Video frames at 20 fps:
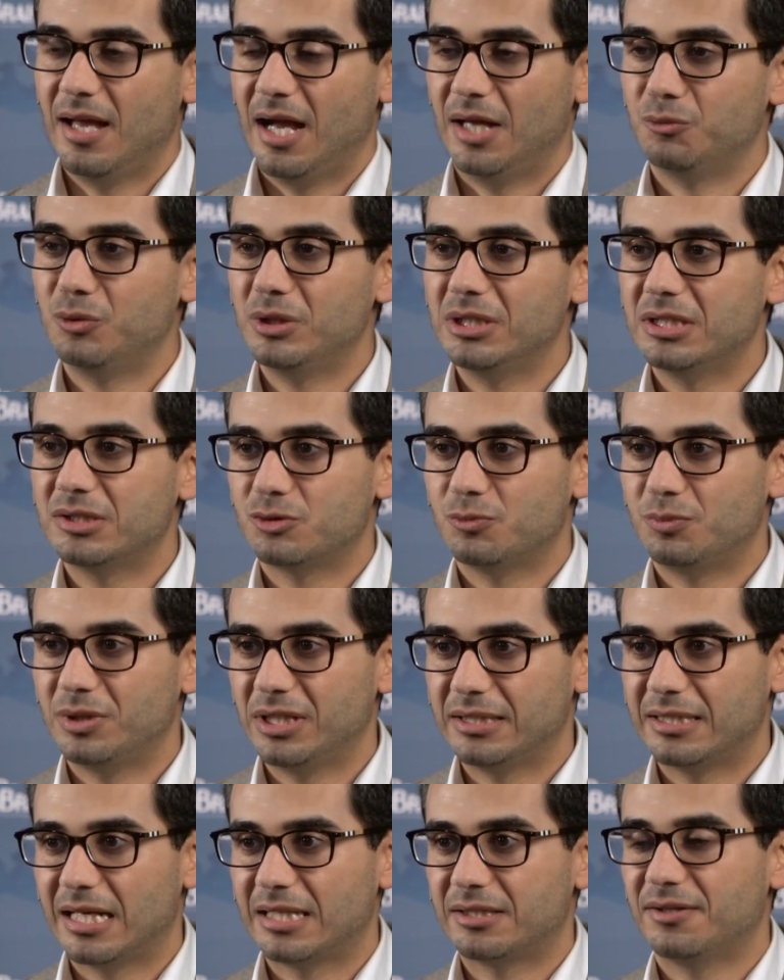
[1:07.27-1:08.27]
And we need to
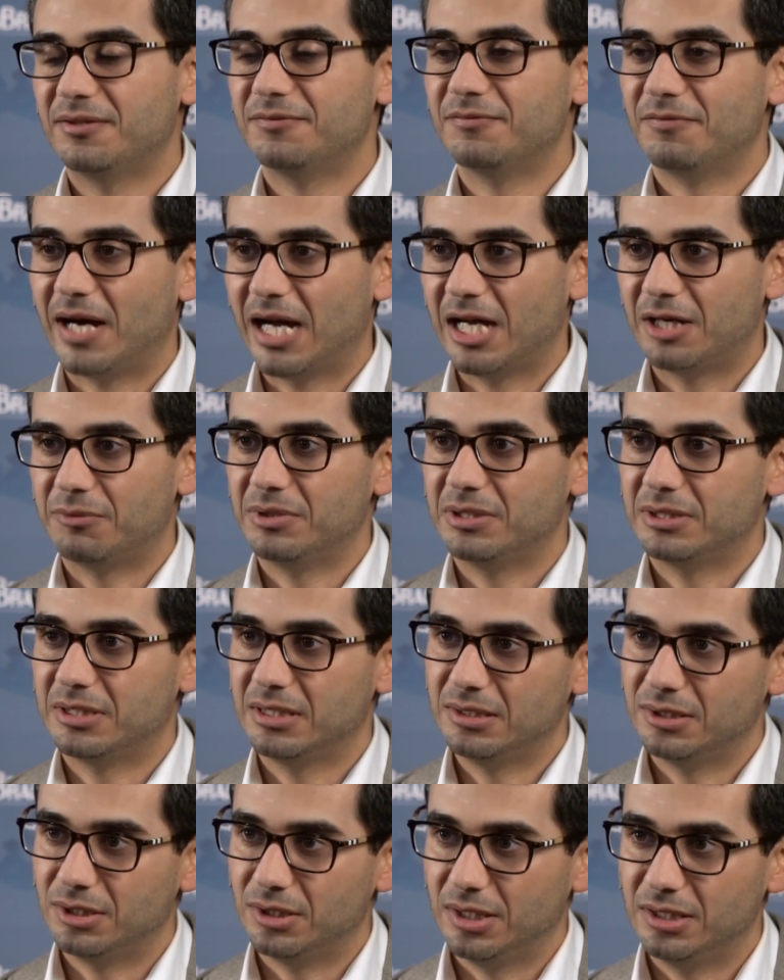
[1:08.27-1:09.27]
bring that environment
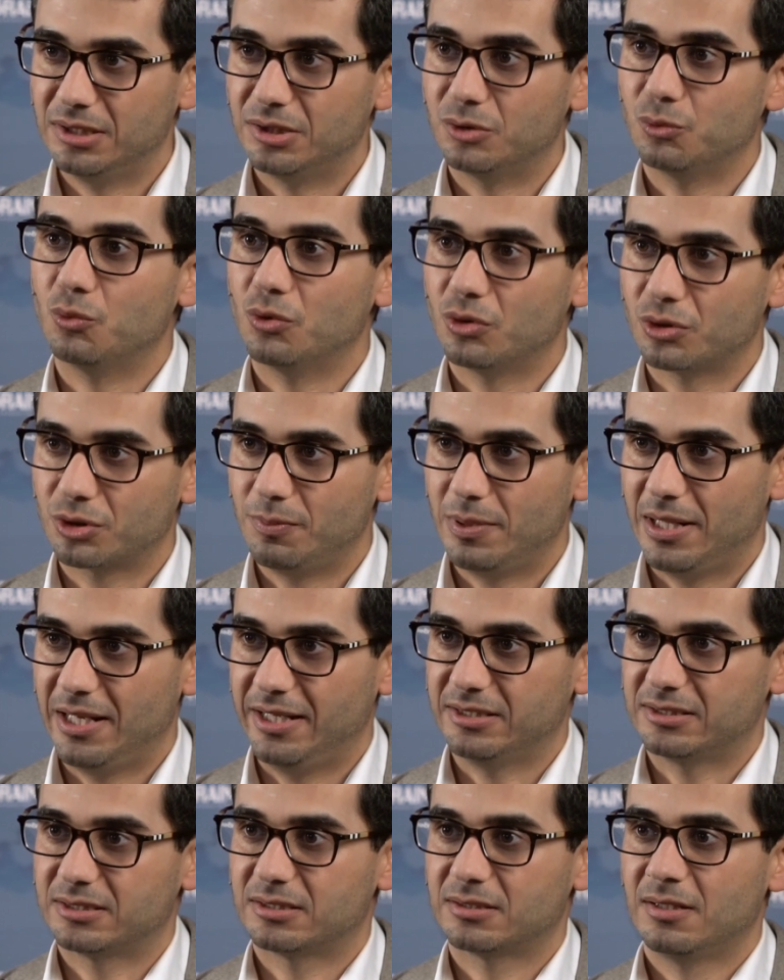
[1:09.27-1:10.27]
in the, in the
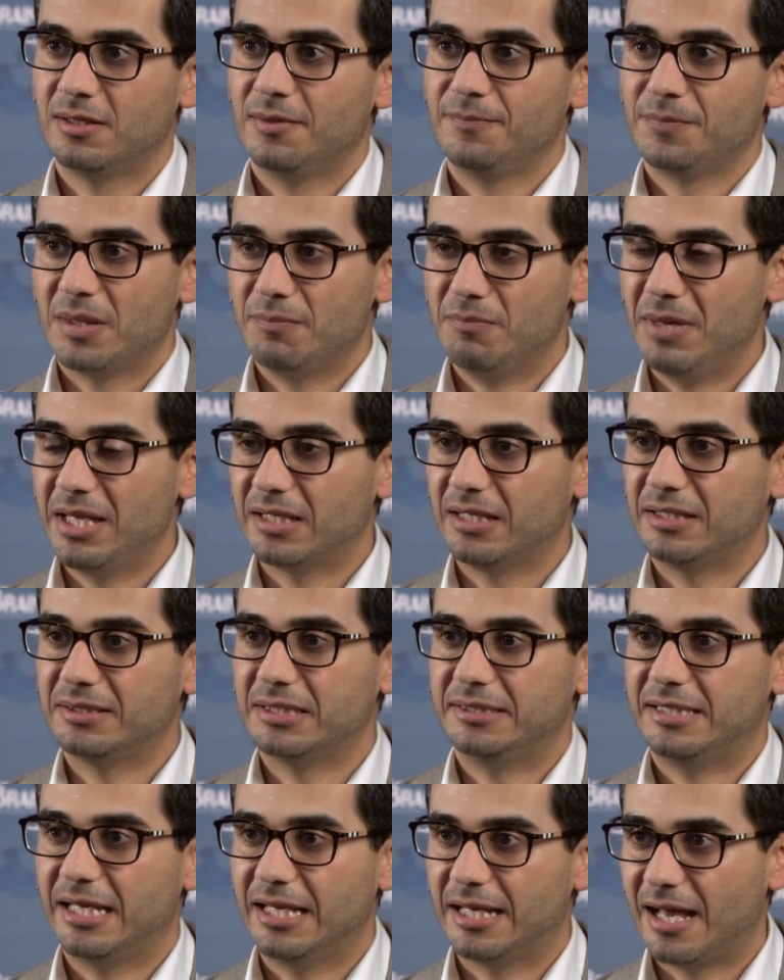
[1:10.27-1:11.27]
workplace, making
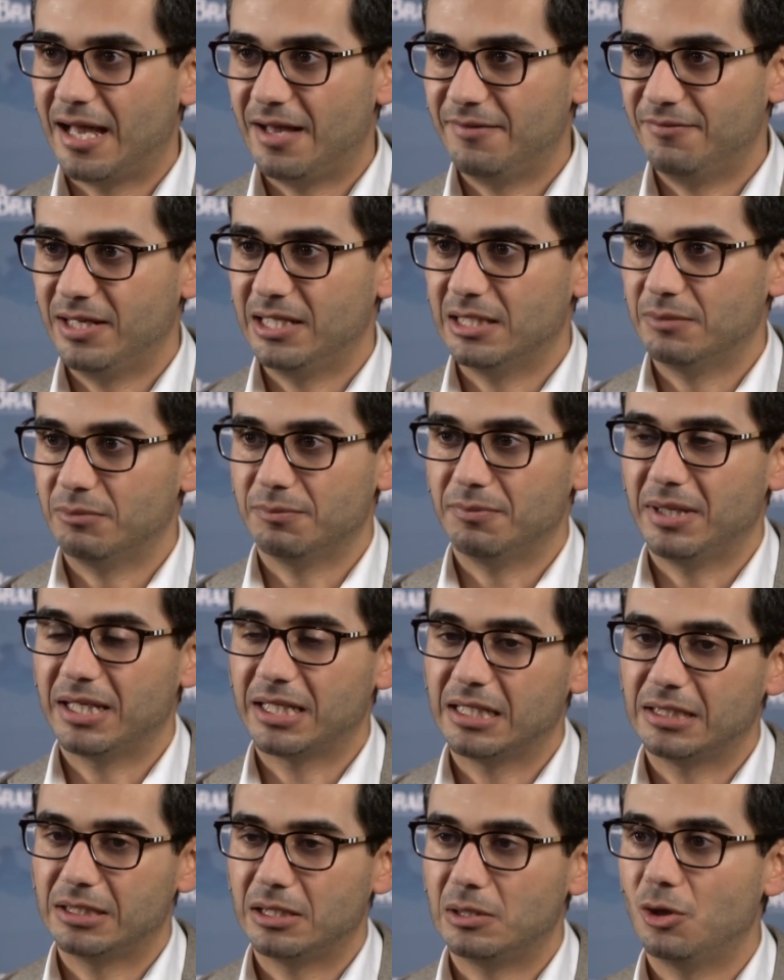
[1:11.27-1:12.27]
the data available,
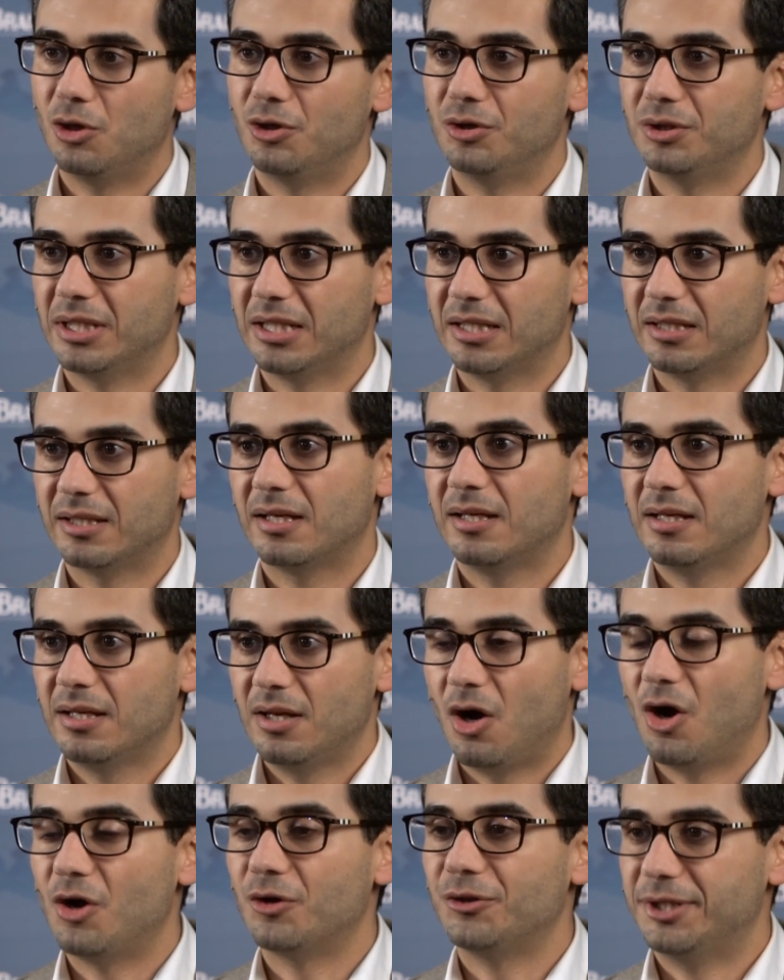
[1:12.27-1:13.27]
making the learning
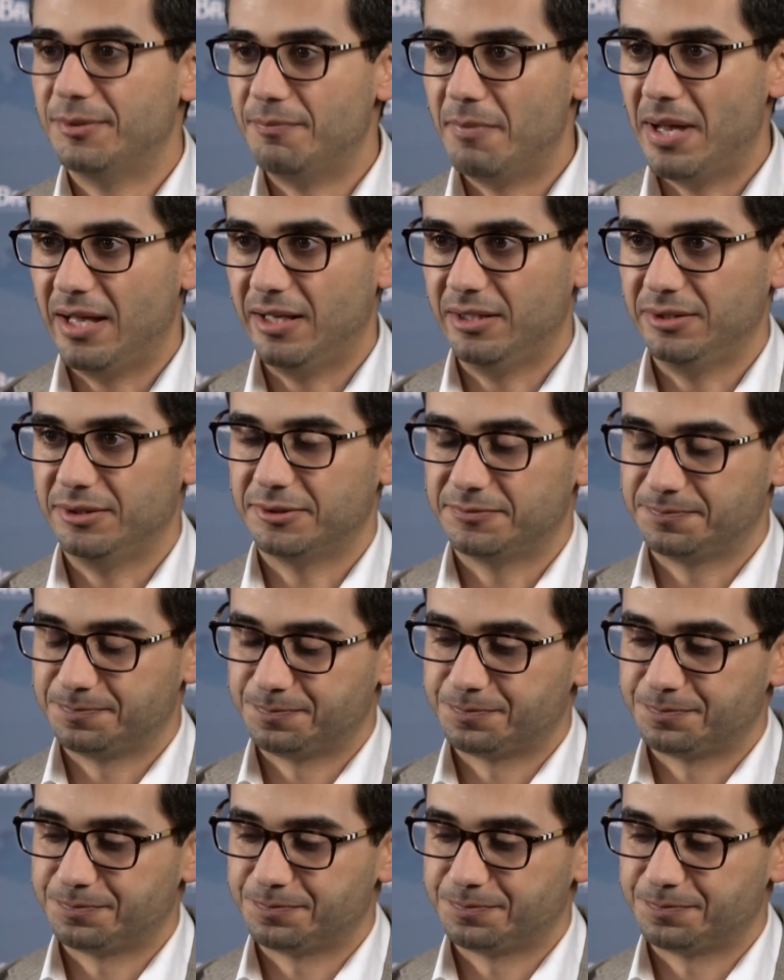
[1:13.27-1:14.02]
on demand.